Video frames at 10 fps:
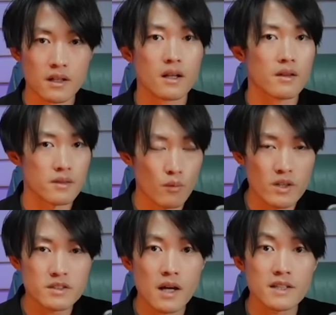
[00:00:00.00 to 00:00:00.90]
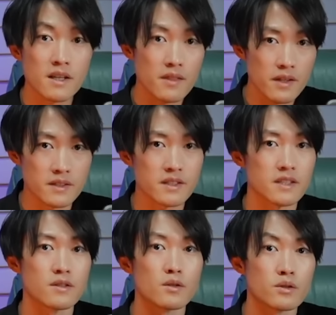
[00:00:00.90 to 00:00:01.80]
The reason I say this is
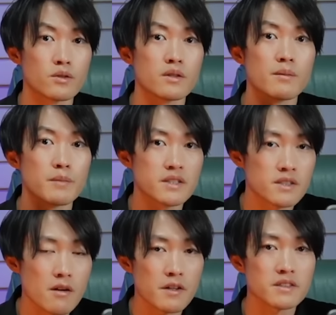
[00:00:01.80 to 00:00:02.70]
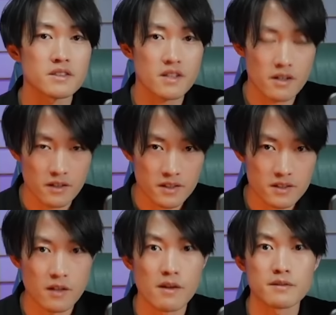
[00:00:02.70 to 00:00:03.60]
due to the mysterious scars
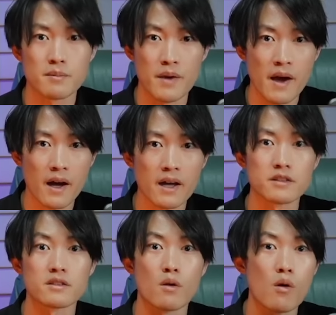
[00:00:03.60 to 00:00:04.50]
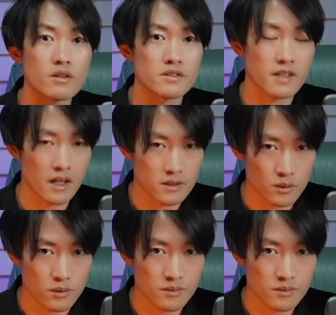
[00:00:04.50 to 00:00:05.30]
left behind in Orst Castle.